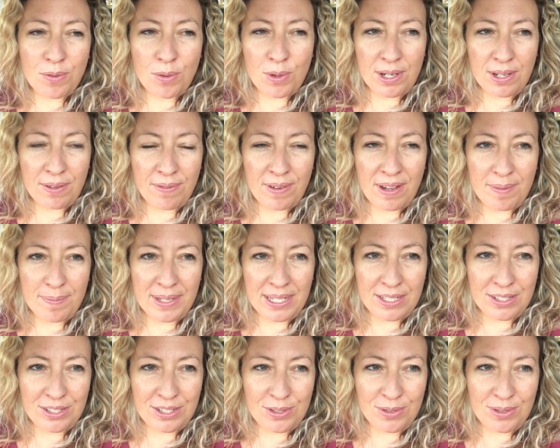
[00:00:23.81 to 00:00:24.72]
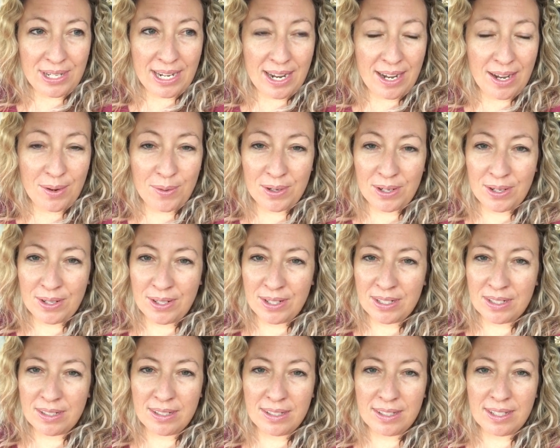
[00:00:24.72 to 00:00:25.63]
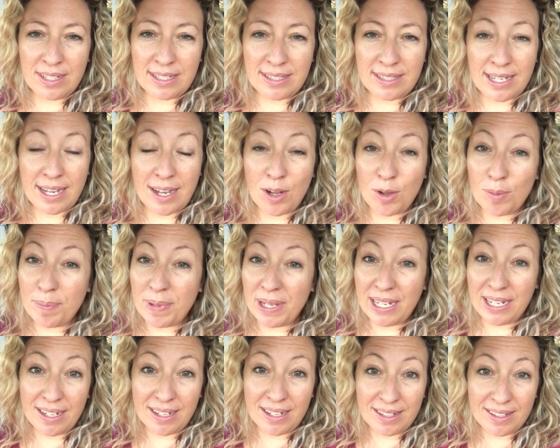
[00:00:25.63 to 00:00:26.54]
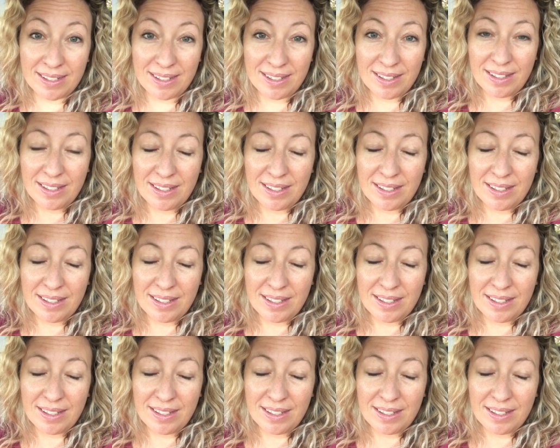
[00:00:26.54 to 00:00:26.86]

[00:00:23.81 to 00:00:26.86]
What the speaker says: 45 minutes to an hour. It's helping.